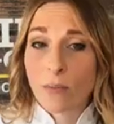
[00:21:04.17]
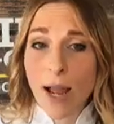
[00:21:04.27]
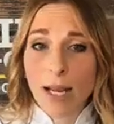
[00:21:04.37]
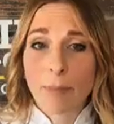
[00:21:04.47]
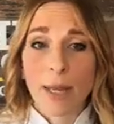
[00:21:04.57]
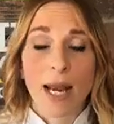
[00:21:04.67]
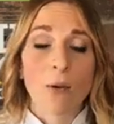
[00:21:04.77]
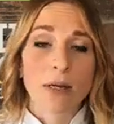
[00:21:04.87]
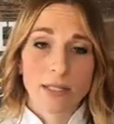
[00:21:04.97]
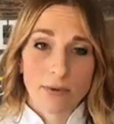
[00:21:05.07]
ripe and I
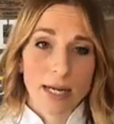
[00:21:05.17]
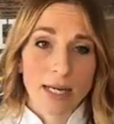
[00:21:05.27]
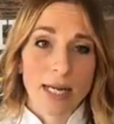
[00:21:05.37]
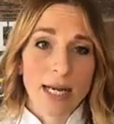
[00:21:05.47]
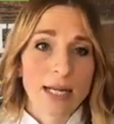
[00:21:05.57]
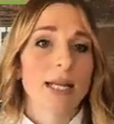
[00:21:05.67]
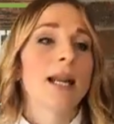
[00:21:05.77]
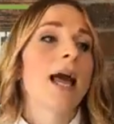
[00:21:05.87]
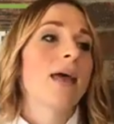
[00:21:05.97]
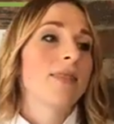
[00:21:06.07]
wasn't ready to eat it,
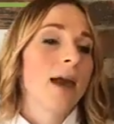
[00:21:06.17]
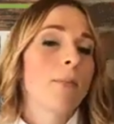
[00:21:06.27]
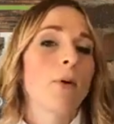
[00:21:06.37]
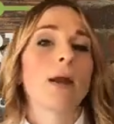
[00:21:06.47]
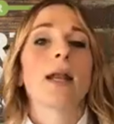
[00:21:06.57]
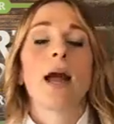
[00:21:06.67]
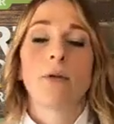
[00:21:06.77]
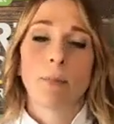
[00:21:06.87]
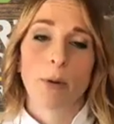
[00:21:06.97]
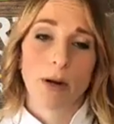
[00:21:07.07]
at that point I
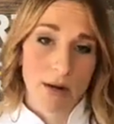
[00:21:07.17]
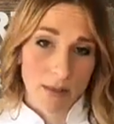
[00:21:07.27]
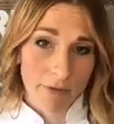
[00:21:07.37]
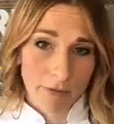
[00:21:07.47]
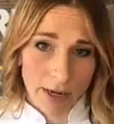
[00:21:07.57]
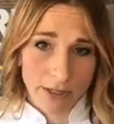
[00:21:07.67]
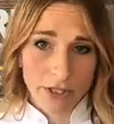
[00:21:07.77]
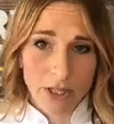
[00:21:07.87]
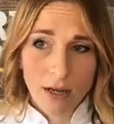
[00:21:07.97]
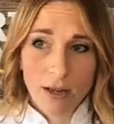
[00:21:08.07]
would put it in the fridge.